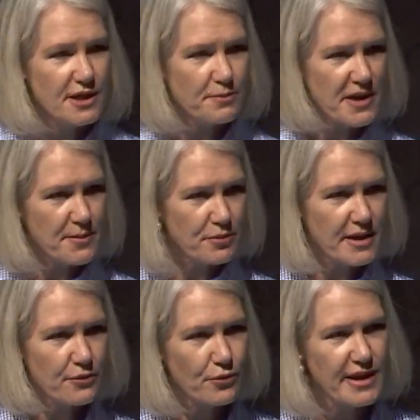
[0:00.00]
the people
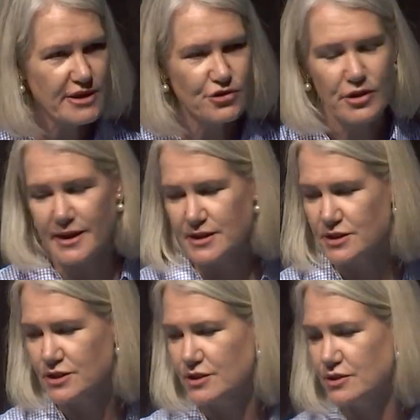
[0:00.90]
that we are trying
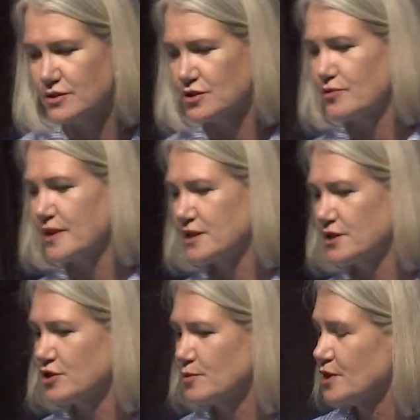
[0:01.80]
to reach
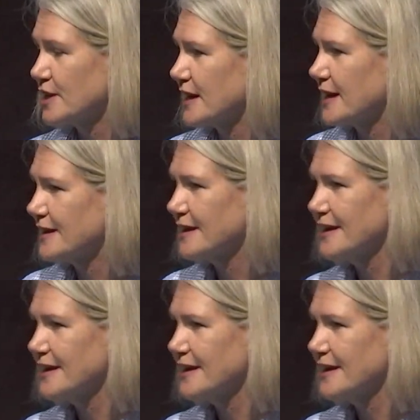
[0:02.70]
and communicate.